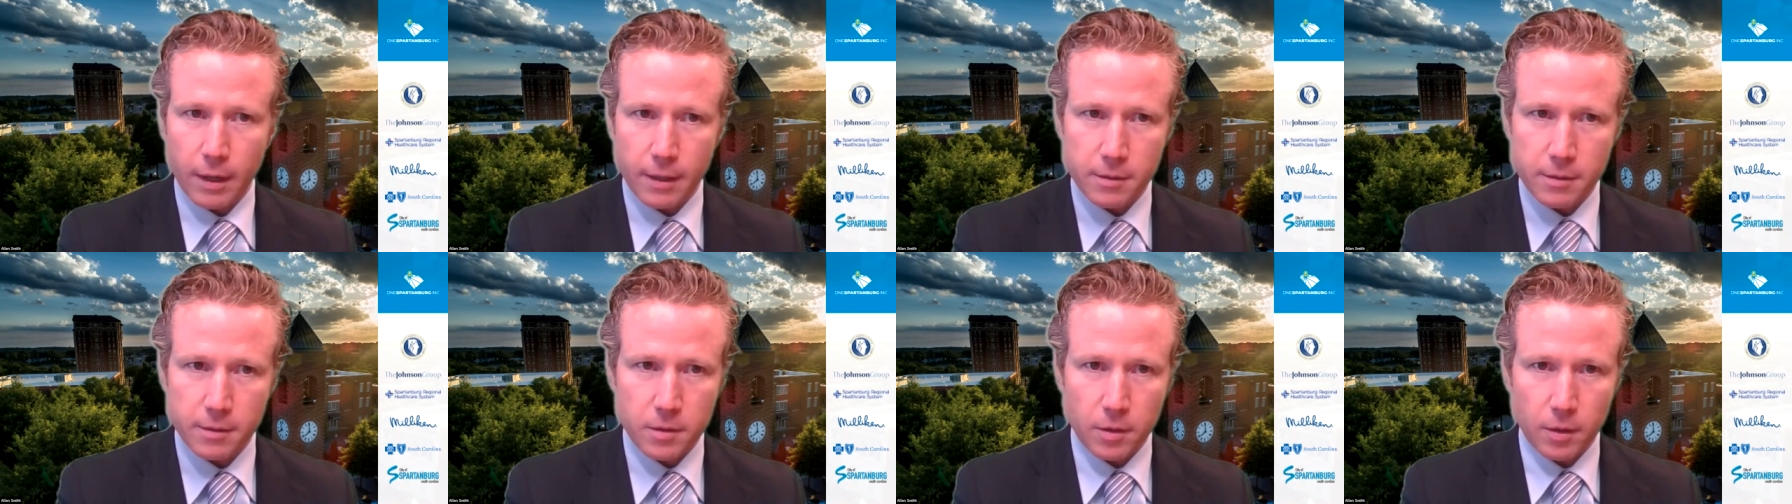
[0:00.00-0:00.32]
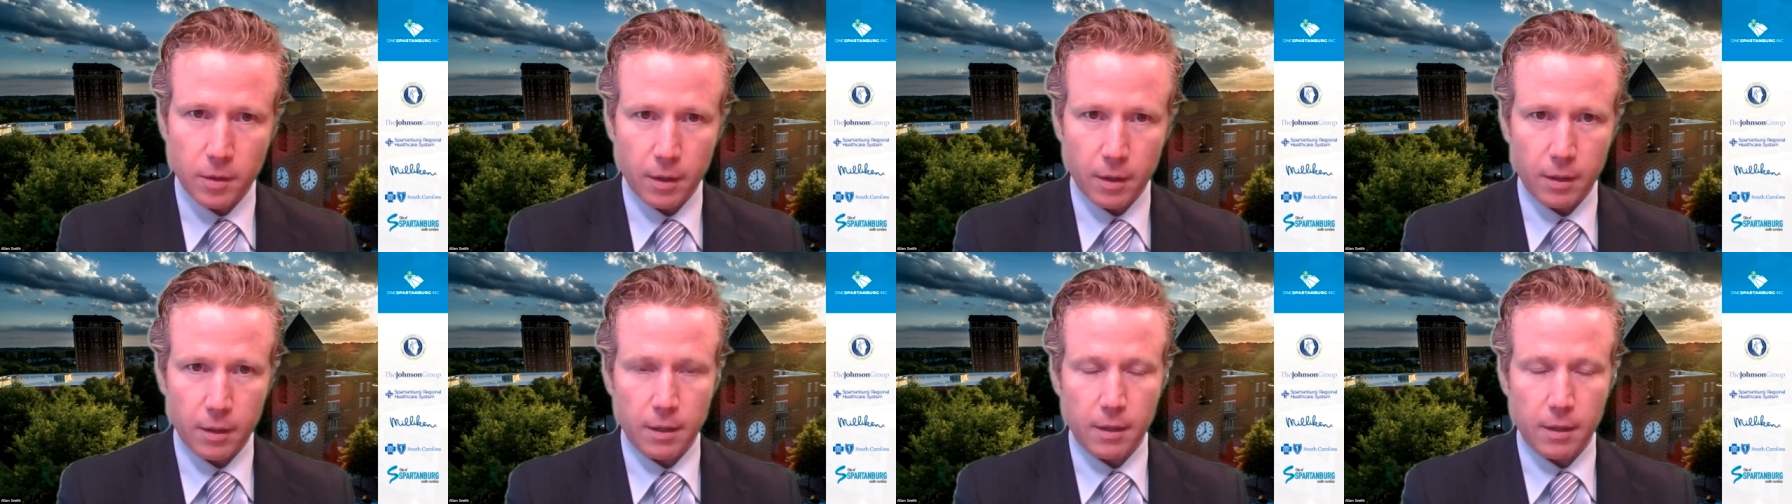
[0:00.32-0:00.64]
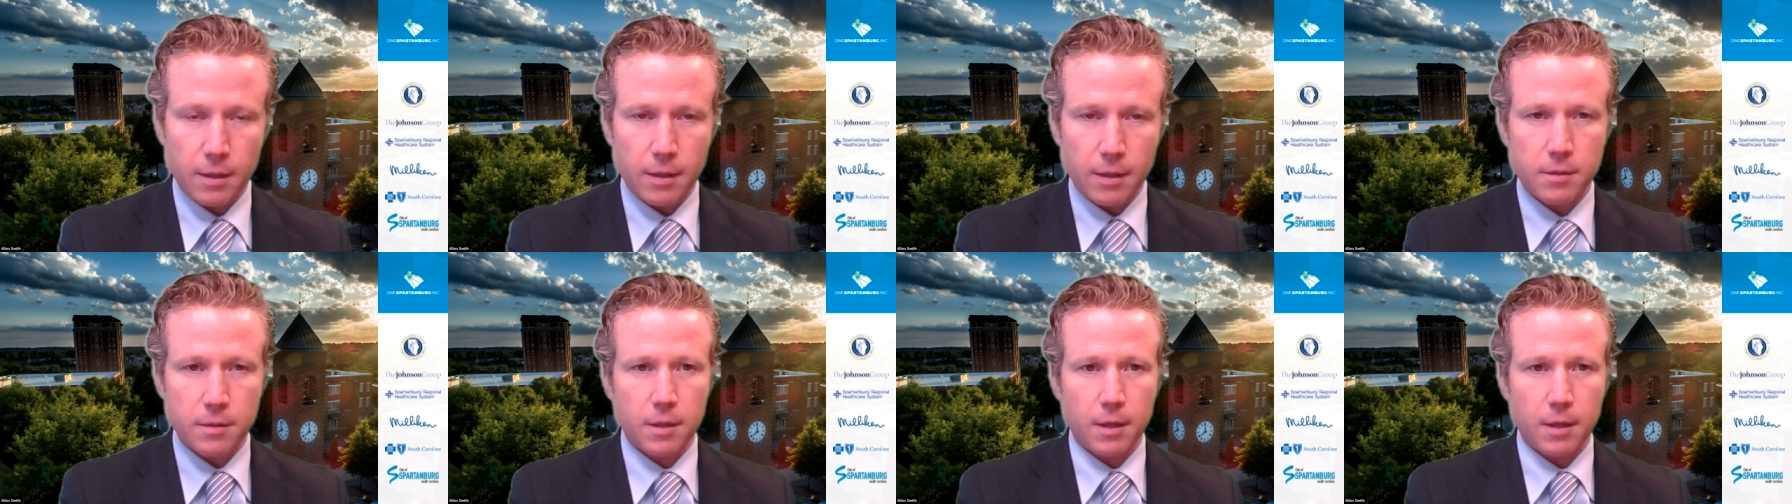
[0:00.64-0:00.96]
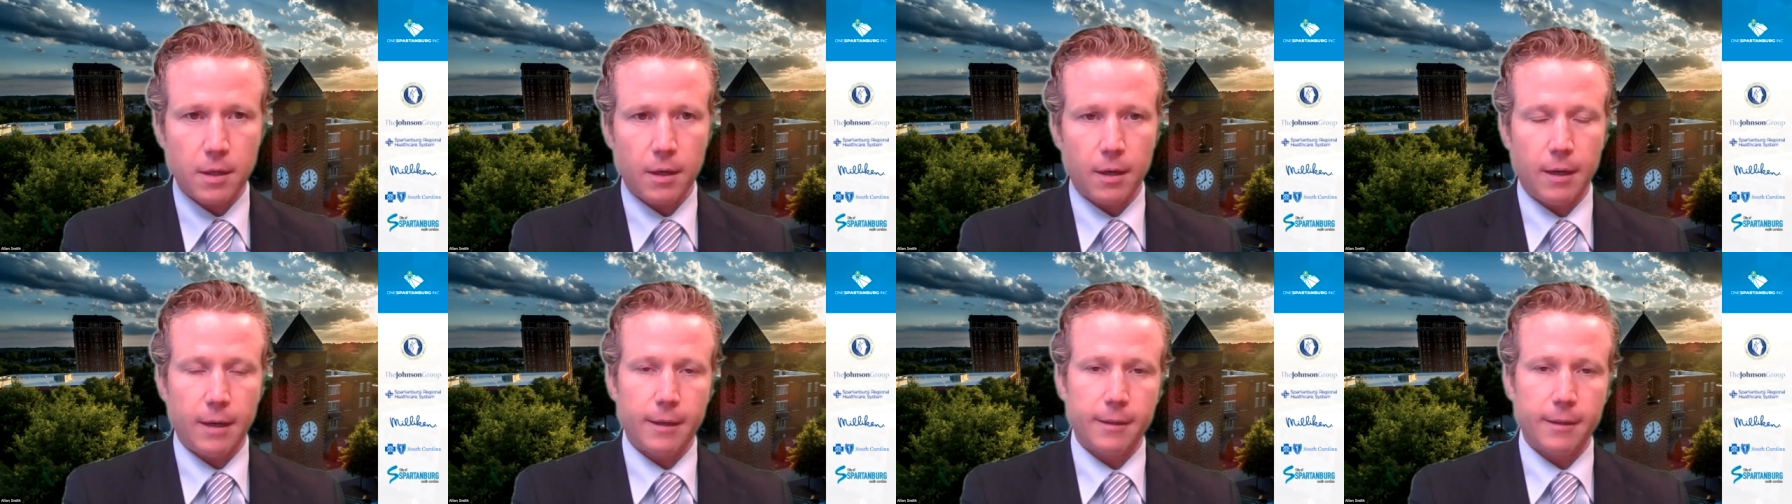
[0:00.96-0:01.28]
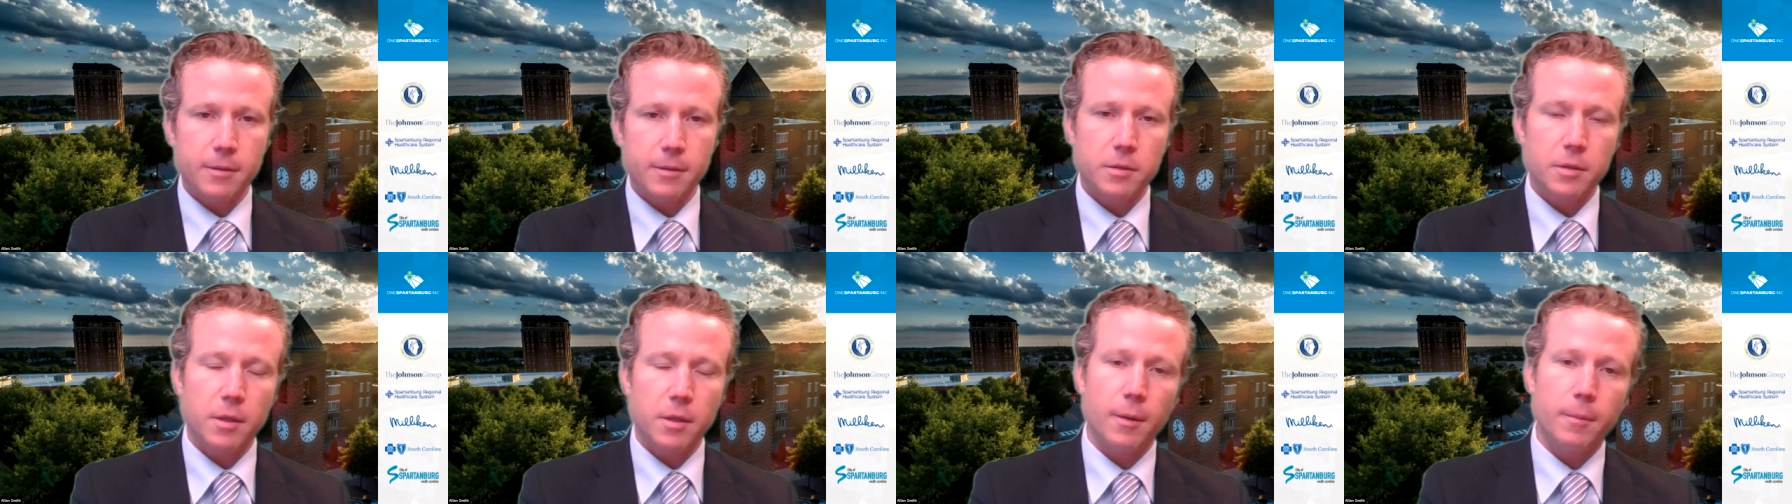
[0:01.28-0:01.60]
I started at East
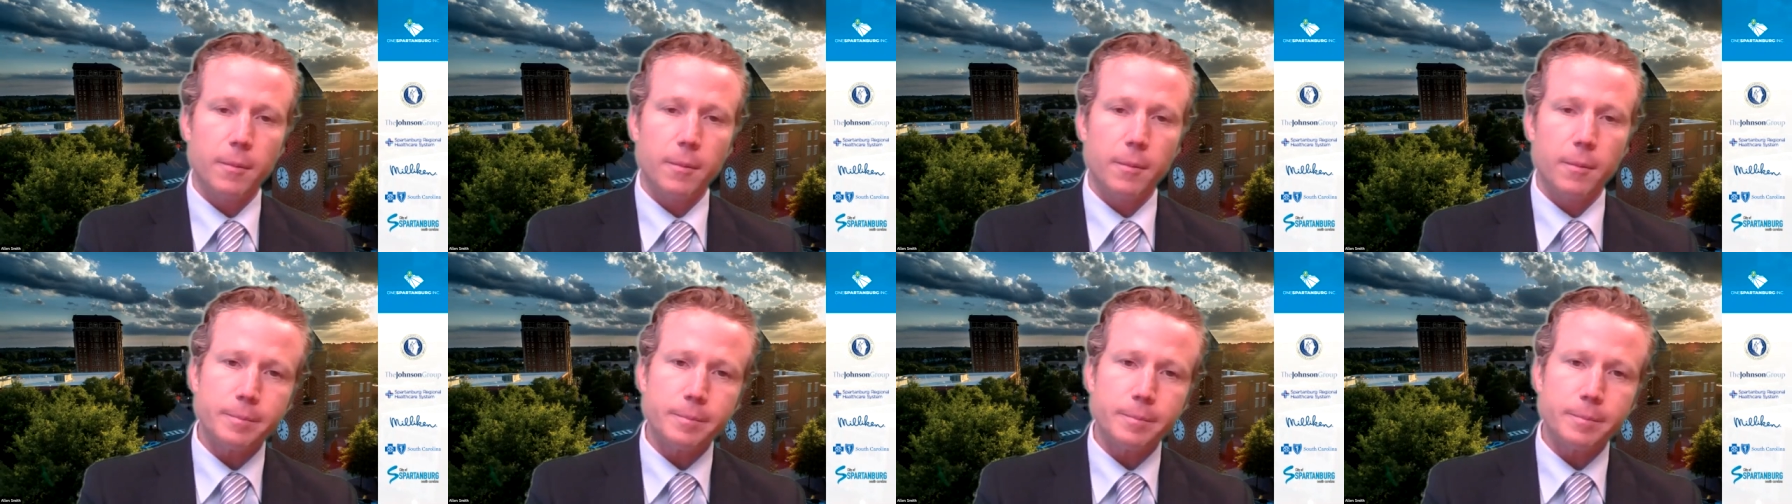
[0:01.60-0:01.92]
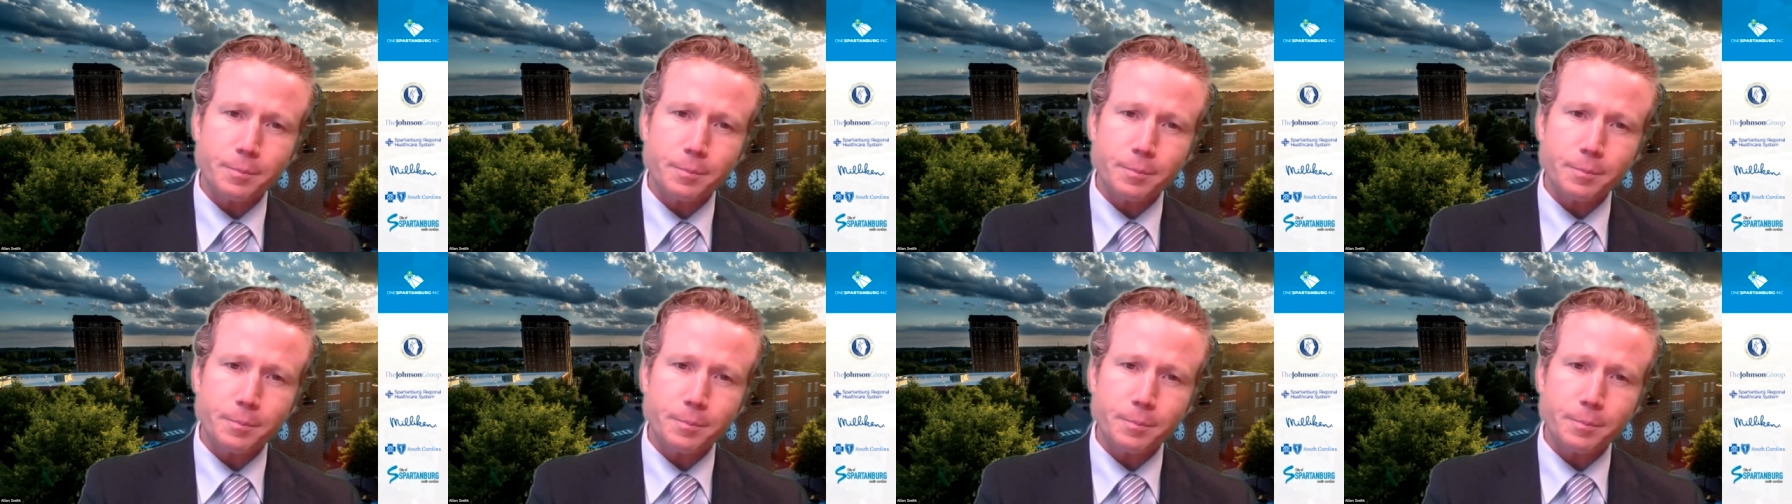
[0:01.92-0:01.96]
Carolina. So,